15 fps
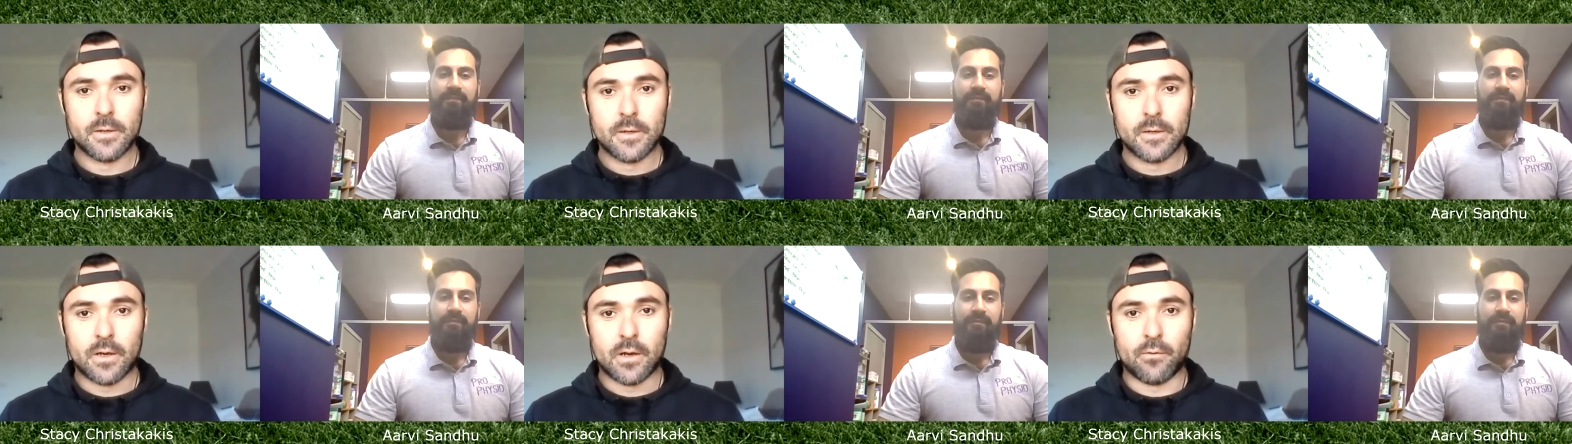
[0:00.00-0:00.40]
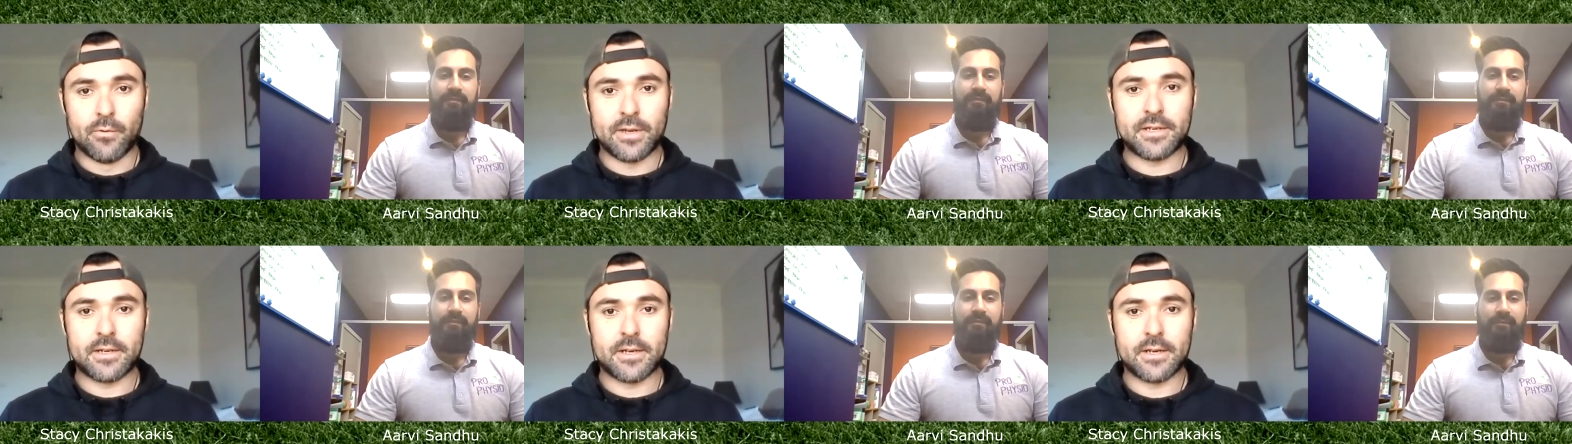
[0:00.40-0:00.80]

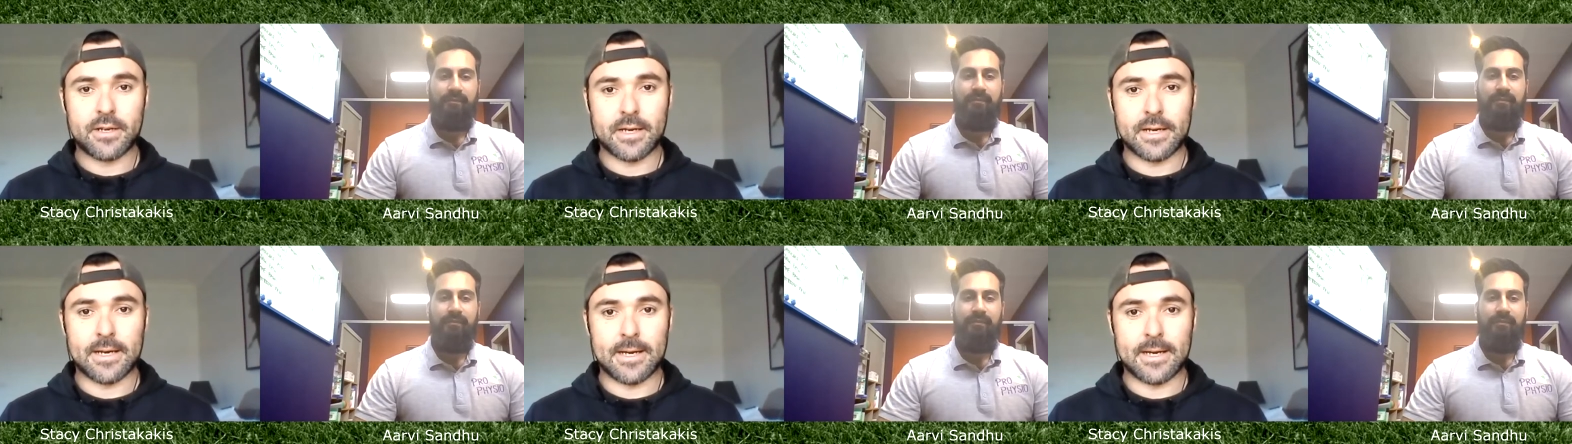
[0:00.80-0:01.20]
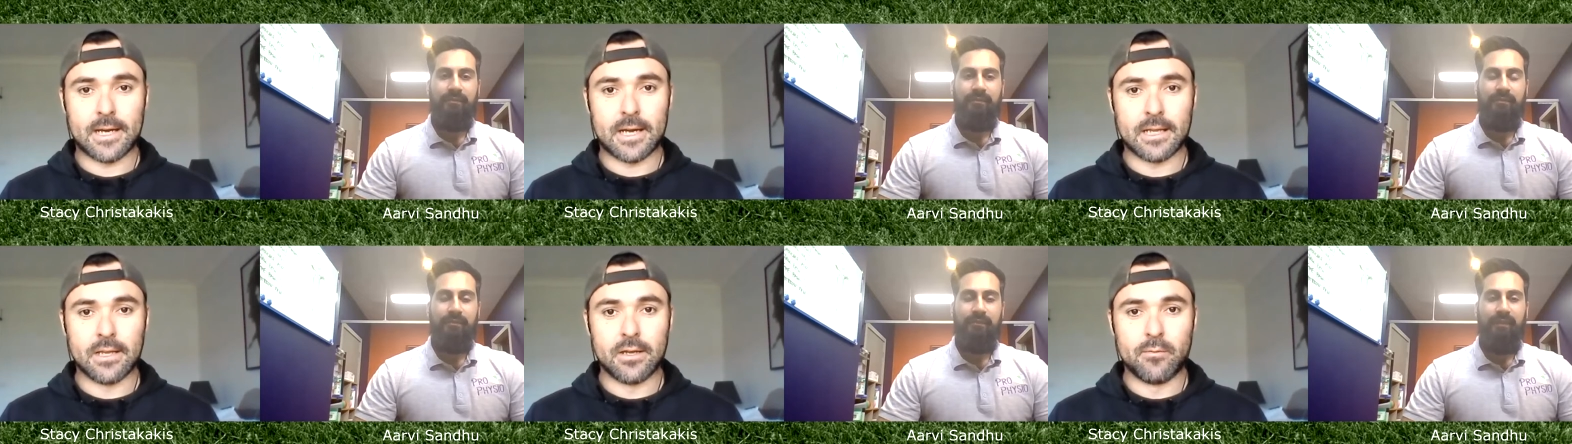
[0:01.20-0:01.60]
Speaker 1: risk
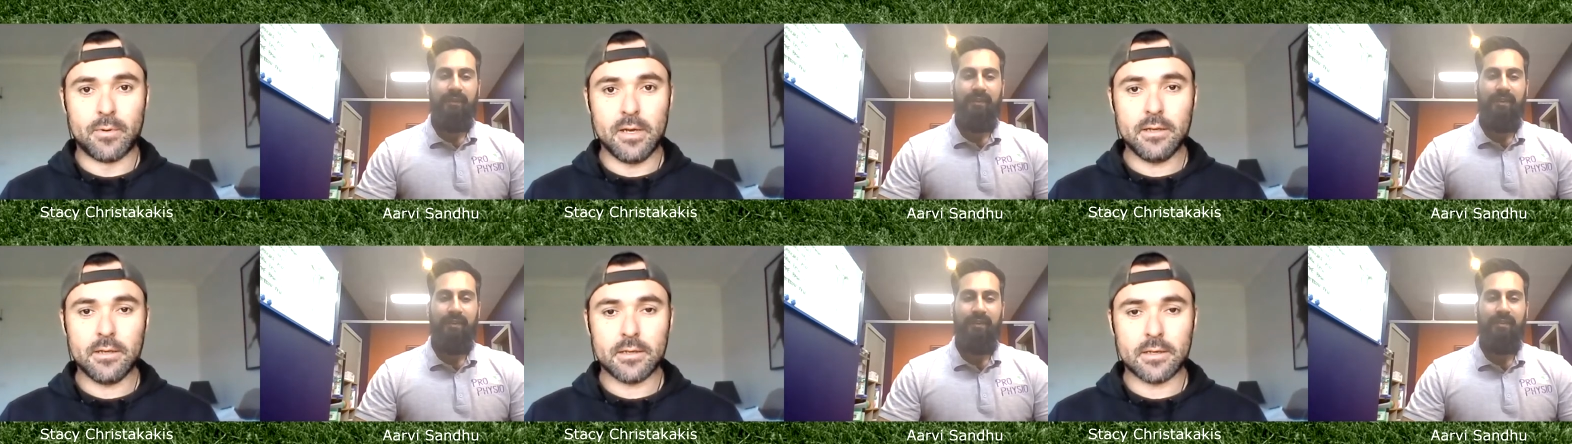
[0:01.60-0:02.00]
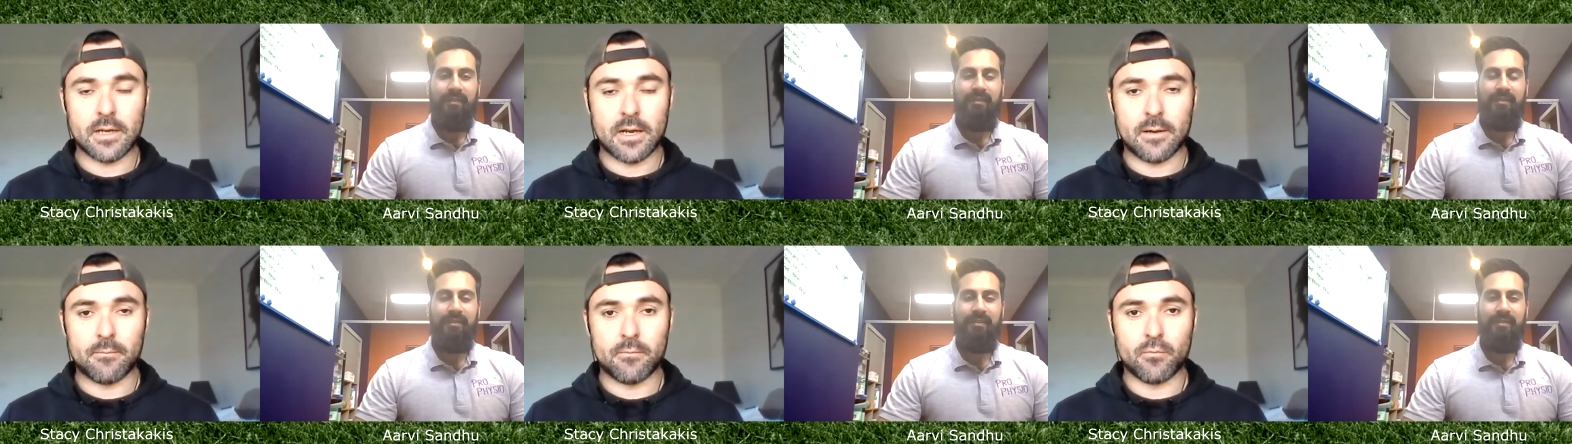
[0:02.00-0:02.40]
a little bit.
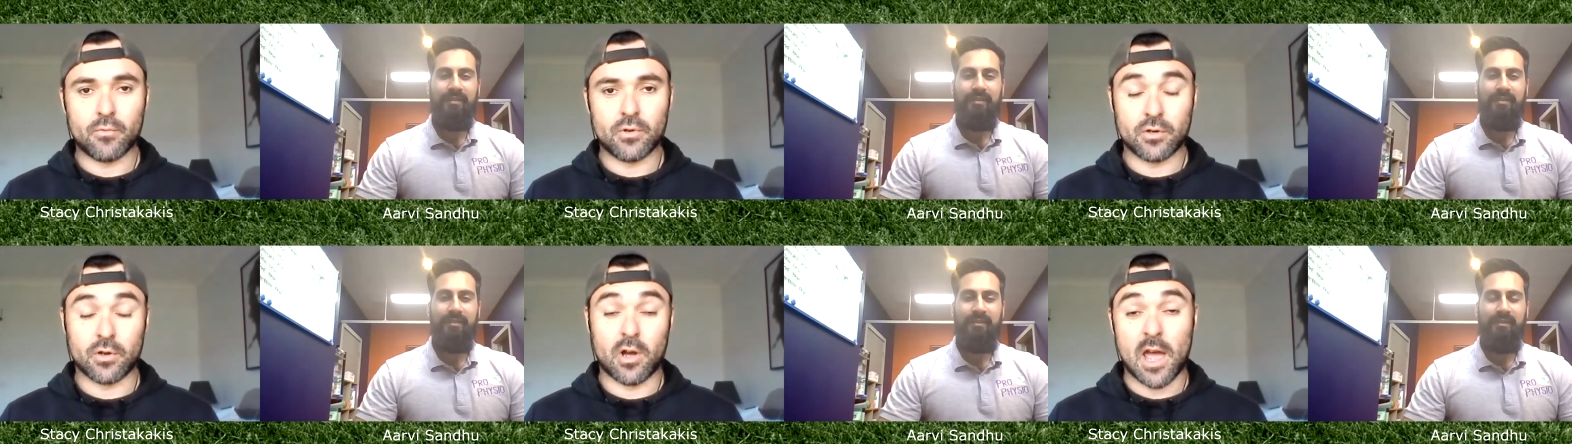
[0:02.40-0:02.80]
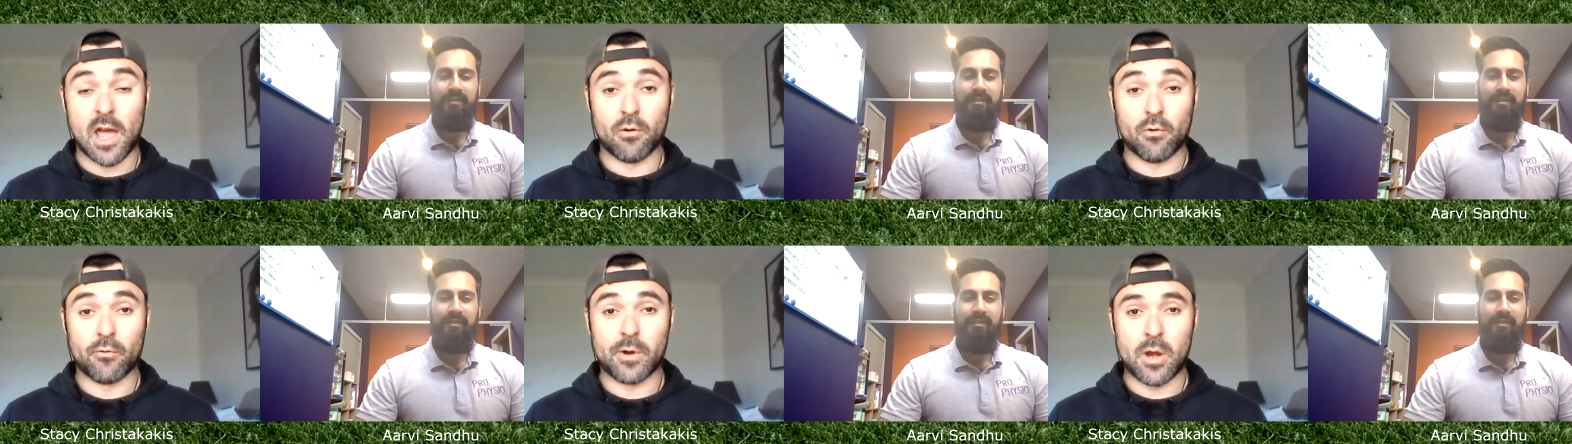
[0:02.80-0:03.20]
I had
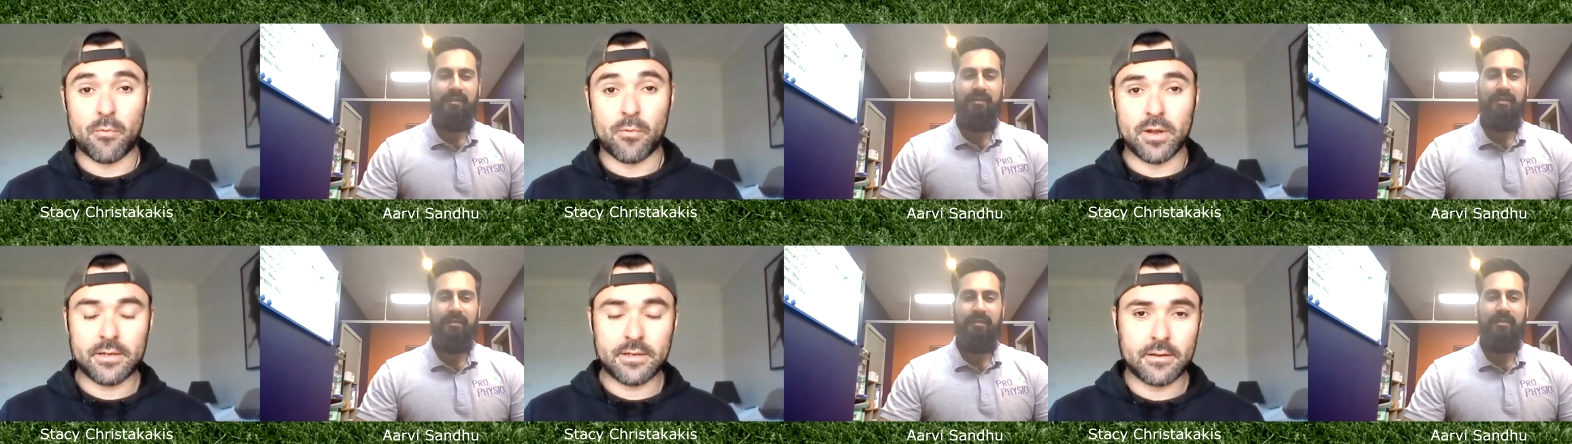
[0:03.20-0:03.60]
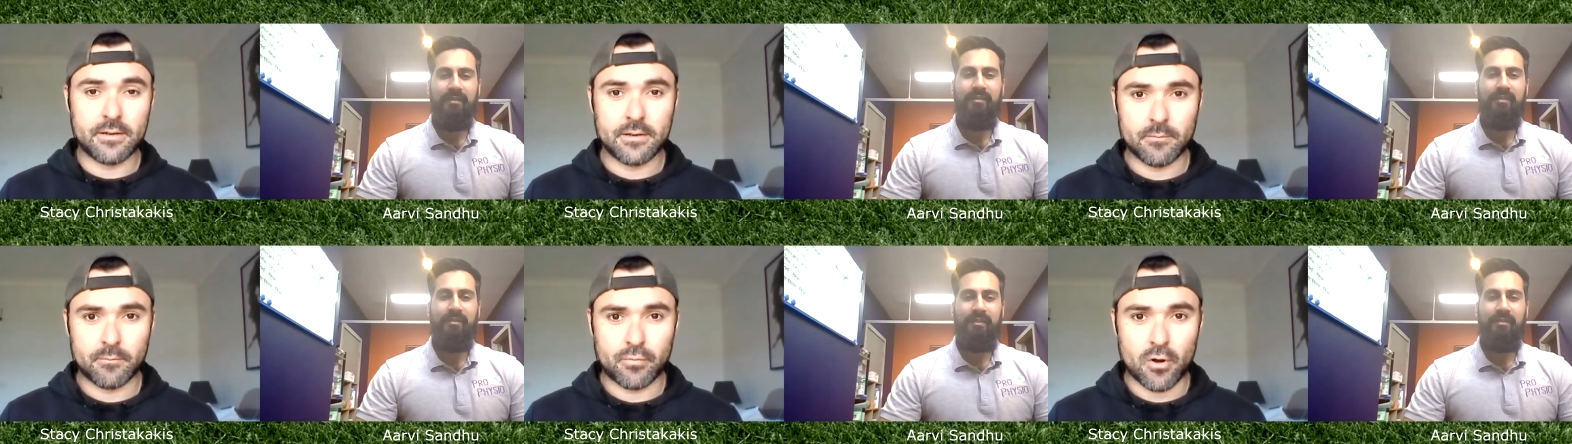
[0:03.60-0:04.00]
already risked
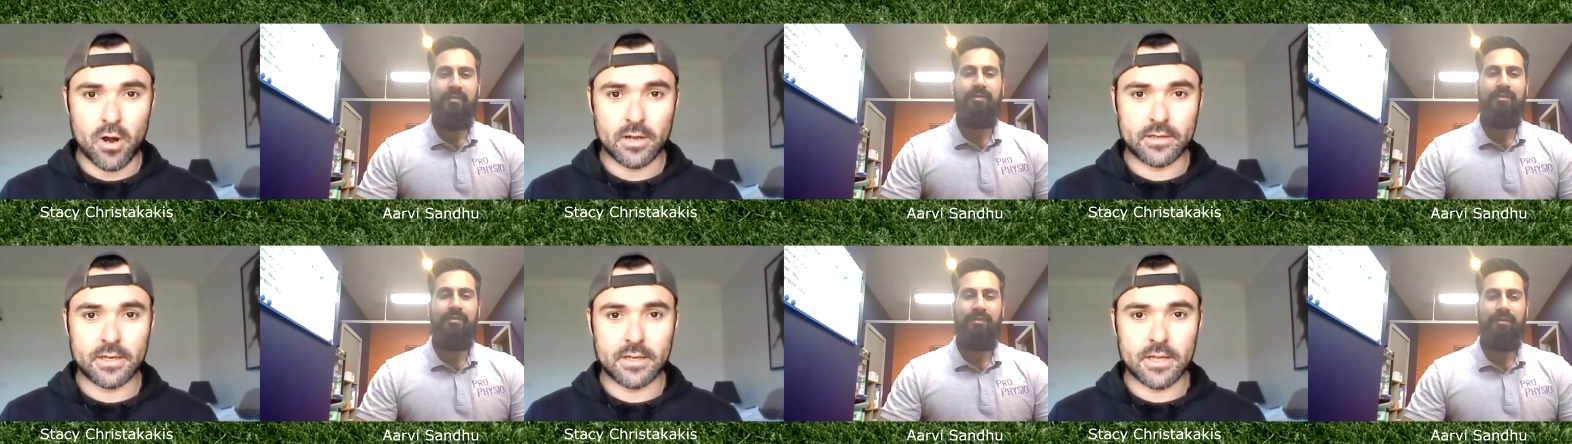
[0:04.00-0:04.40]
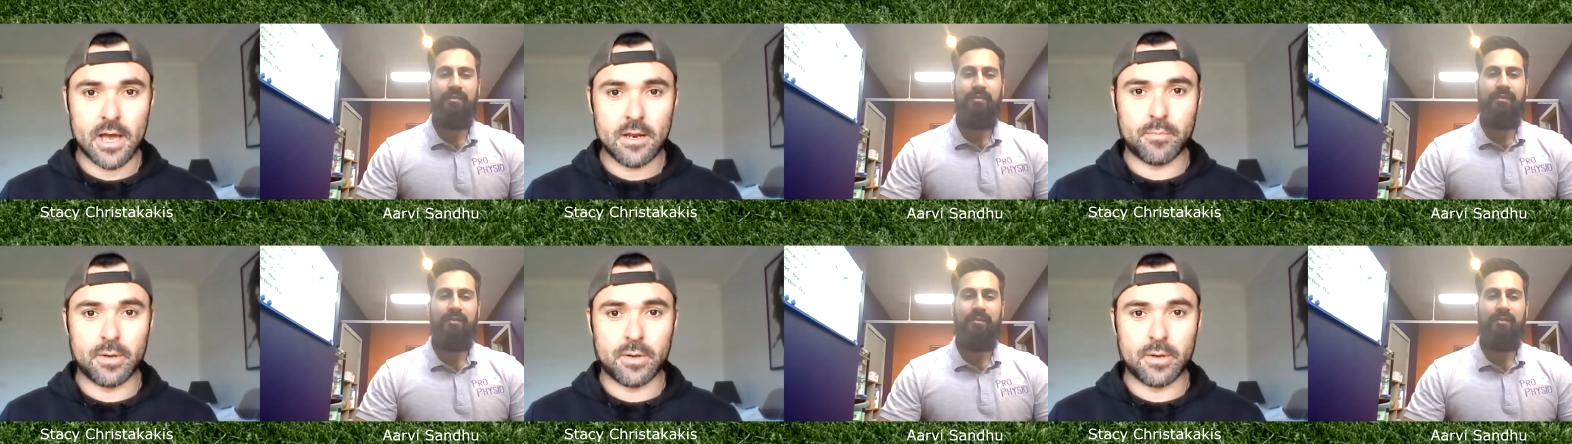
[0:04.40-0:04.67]
prior to that,